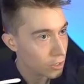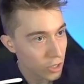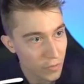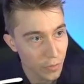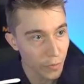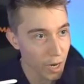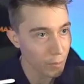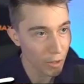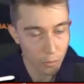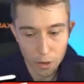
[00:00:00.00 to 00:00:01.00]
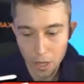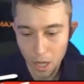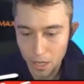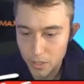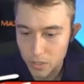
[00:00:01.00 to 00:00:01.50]
You have to fireball on the Royal
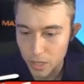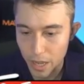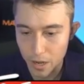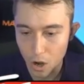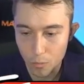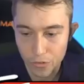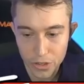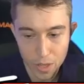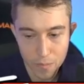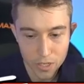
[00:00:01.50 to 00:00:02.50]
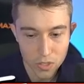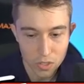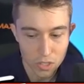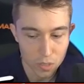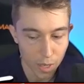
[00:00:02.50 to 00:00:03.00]
Hogs, and hopefully they miss
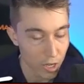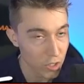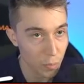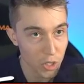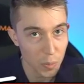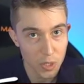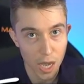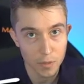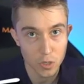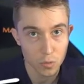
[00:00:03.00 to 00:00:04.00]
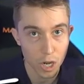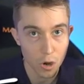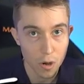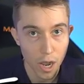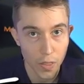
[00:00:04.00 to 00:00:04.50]
spells multiple times in a
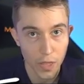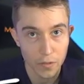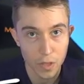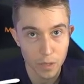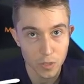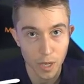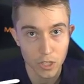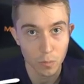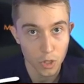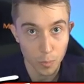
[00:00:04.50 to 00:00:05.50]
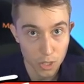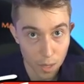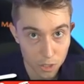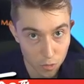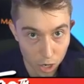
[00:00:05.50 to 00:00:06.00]
row. And then if they miss spells multiple
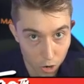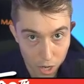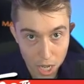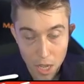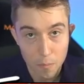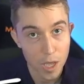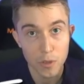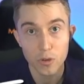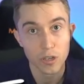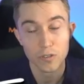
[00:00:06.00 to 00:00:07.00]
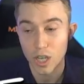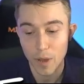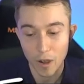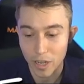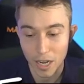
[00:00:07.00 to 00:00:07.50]
times in a row, maybe you can
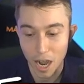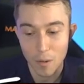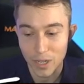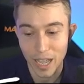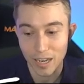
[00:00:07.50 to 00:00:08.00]
somehow get Goblin